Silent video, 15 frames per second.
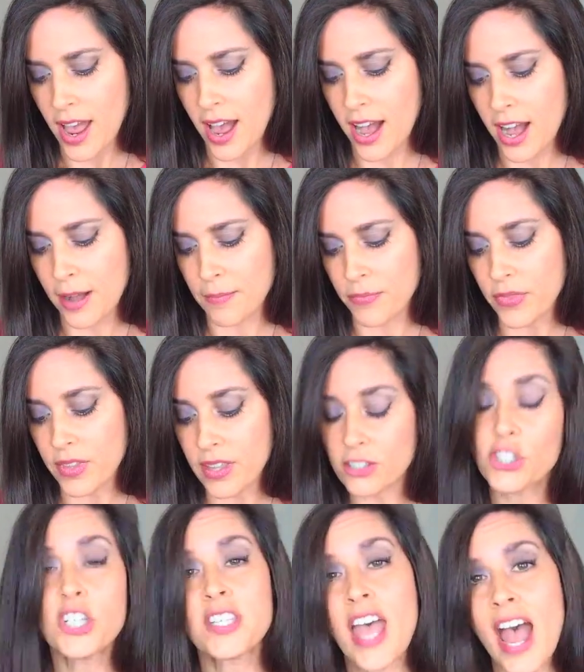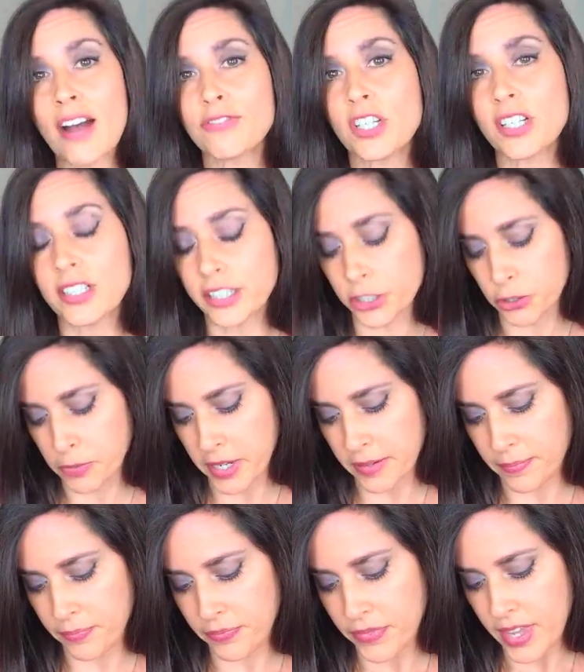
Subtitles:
and she's a half to Glitterman.